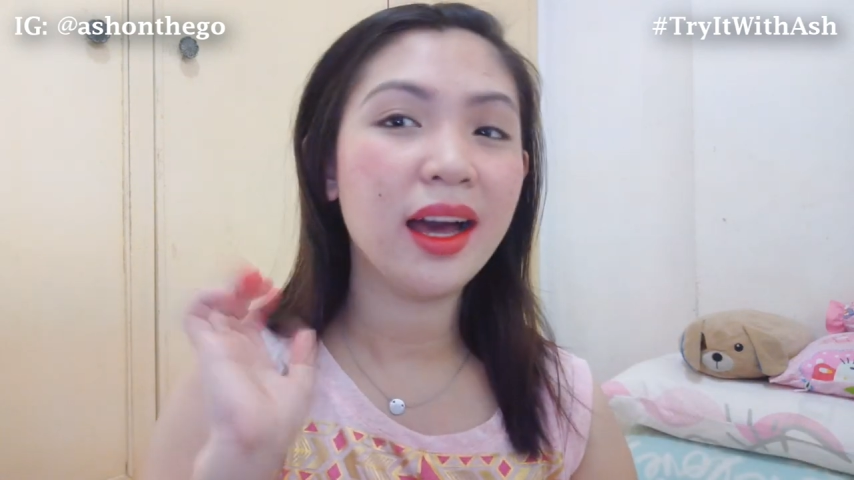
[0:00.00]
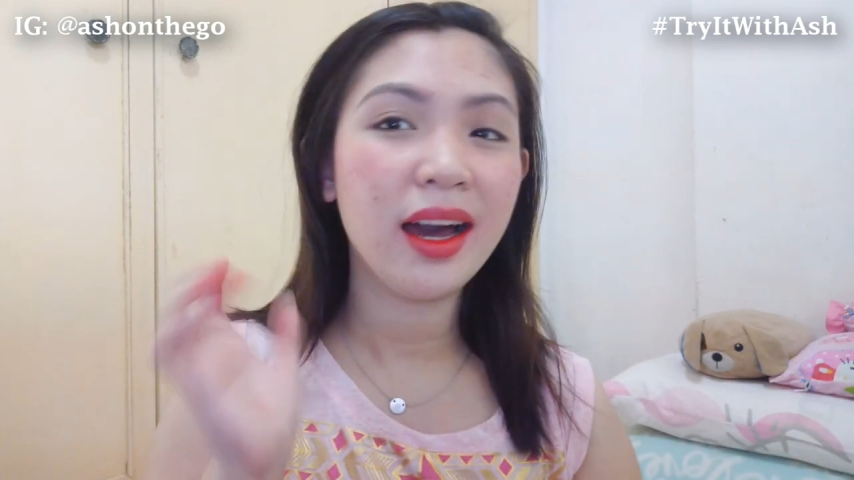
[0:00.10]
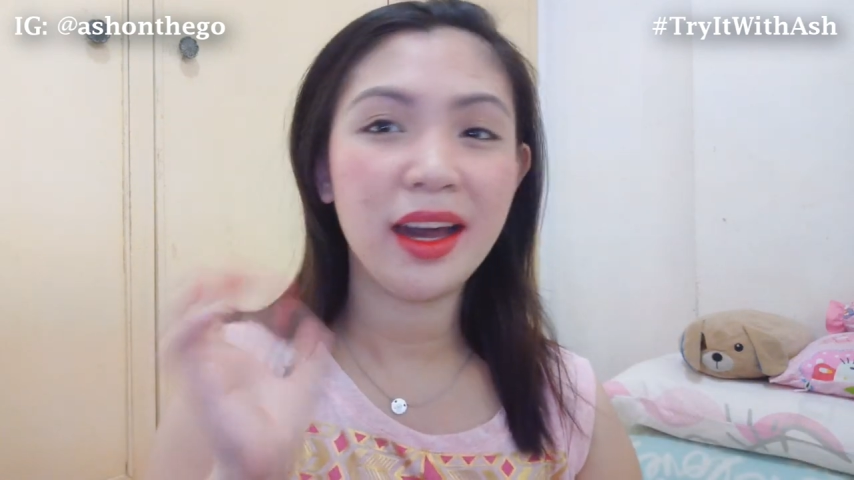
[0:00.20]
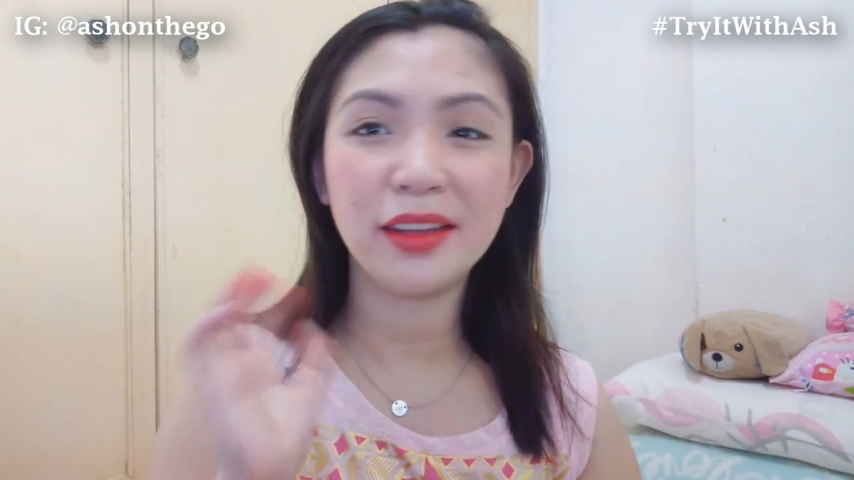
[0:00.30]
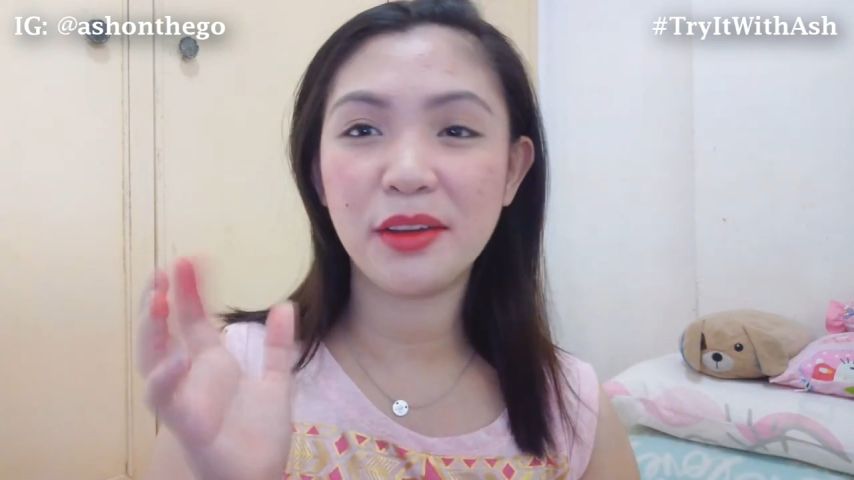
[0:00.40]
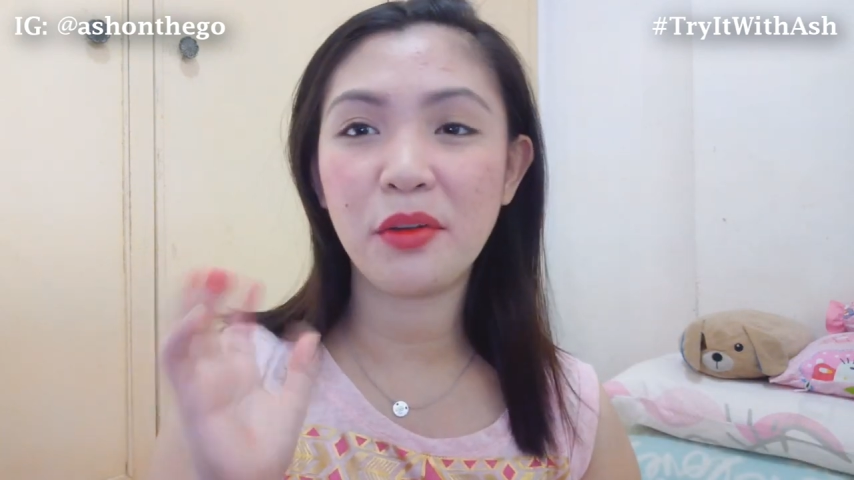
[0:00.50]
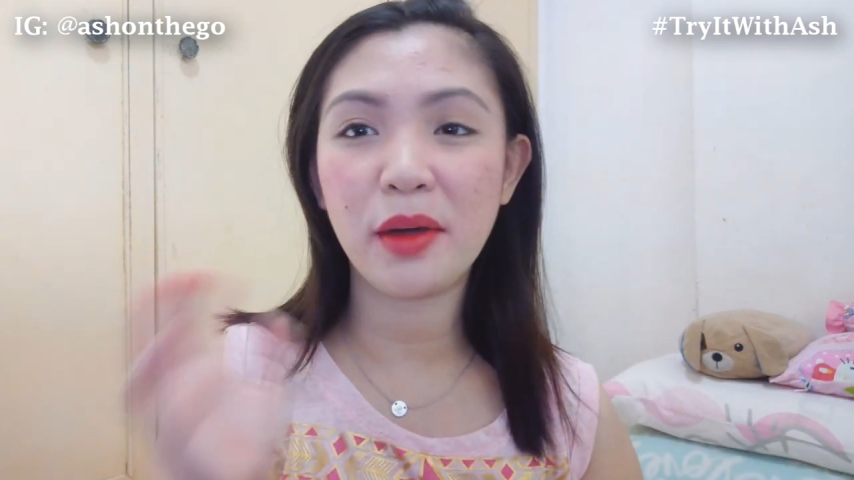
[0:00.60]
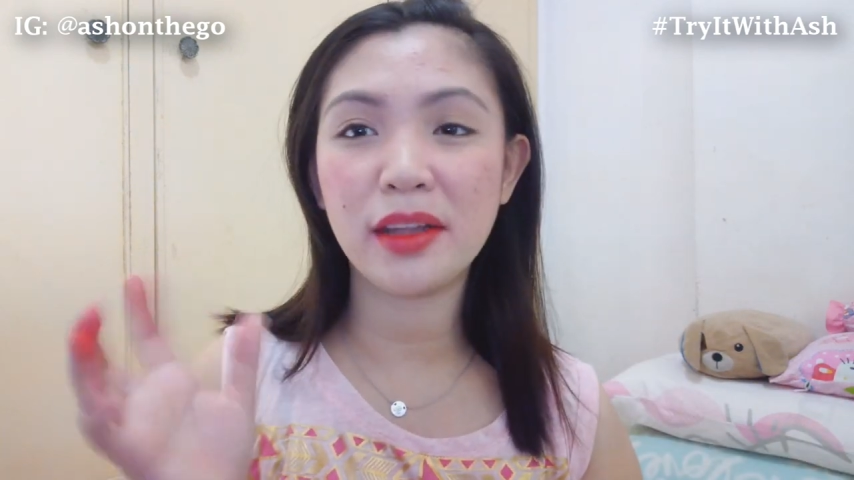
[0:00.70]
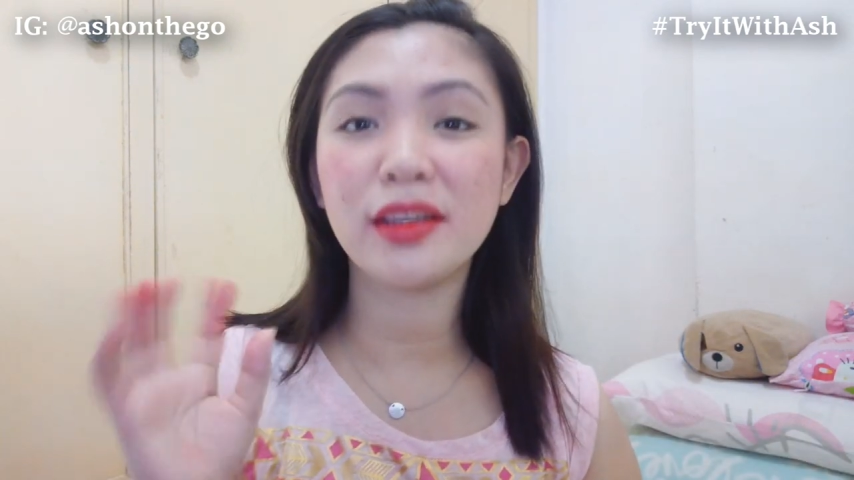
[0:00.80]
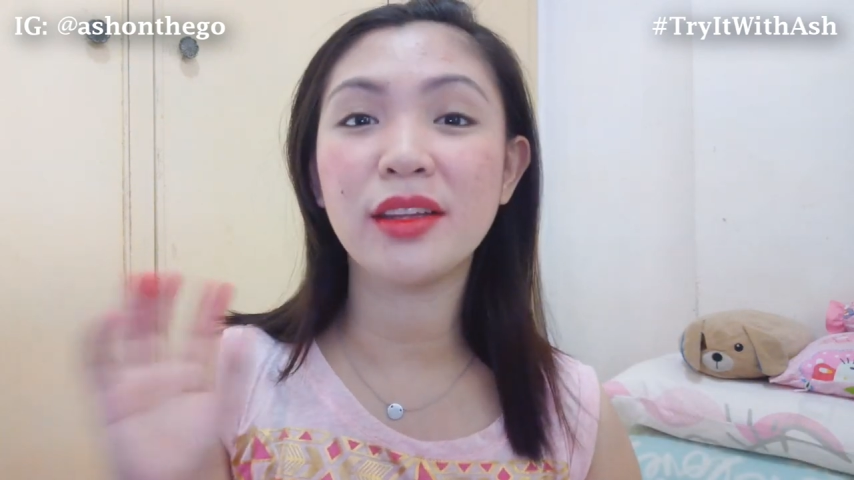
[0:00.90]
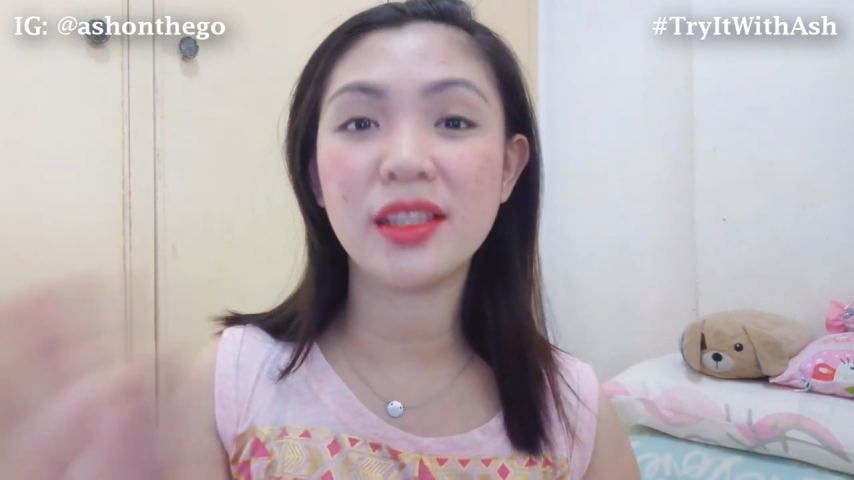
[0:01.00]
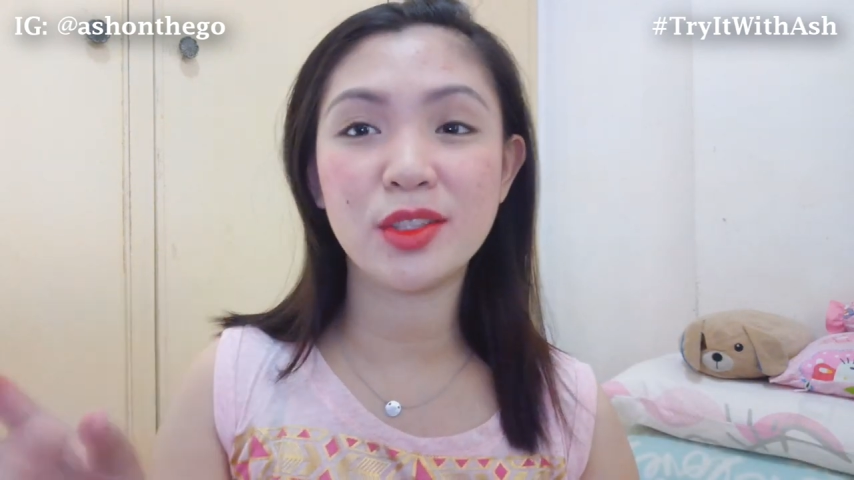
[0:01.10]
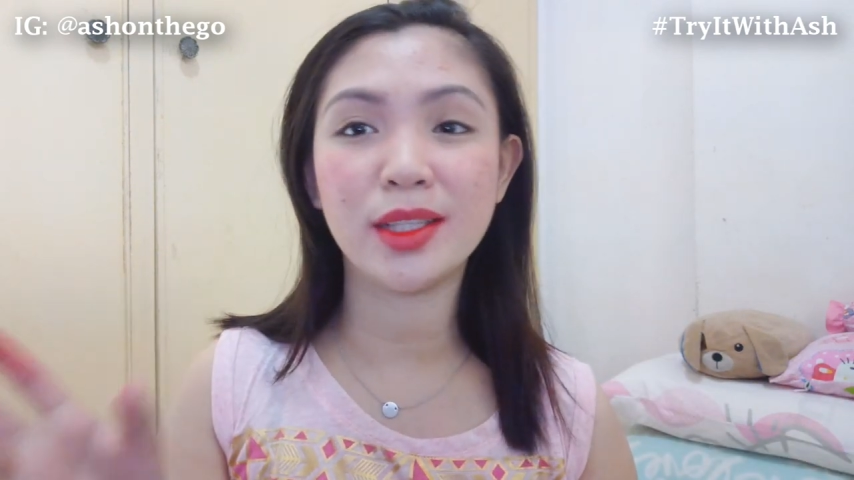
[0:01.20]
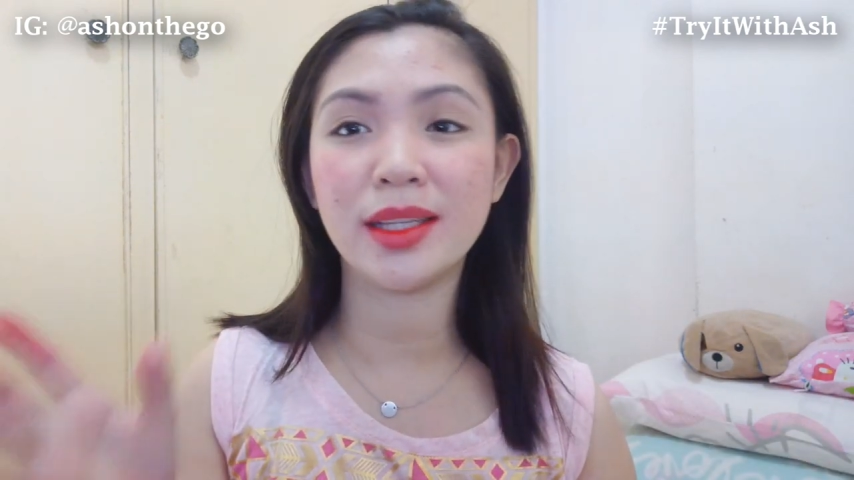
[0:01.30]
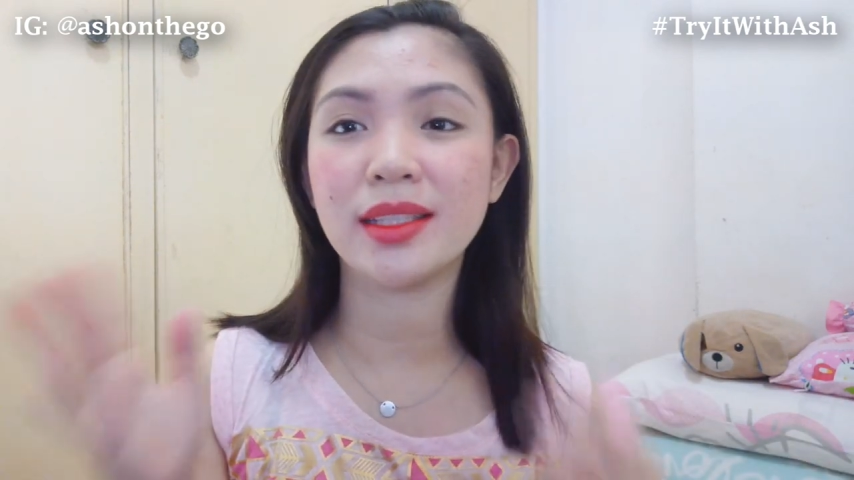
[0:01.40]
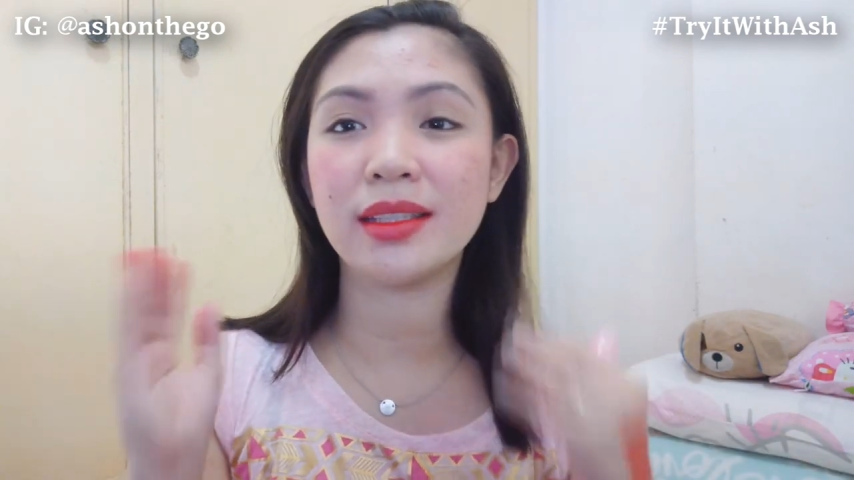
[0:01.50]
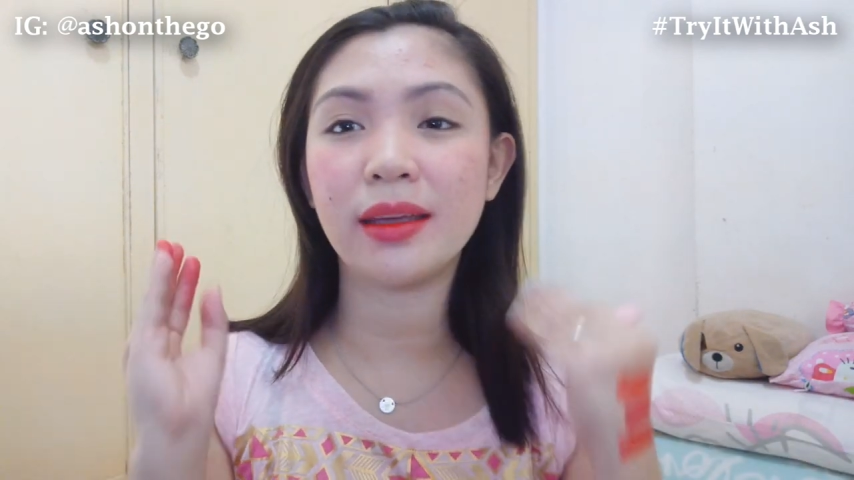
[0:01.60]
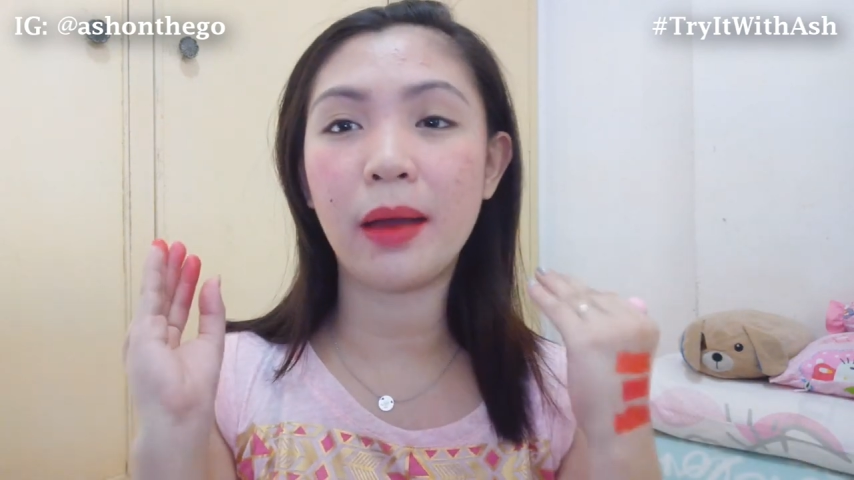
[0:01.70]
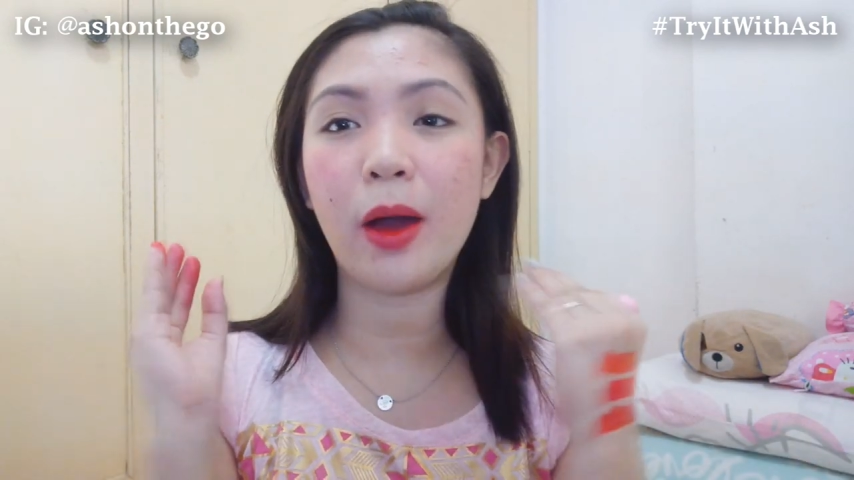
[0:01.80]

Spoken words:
I don't want it on the cheeks.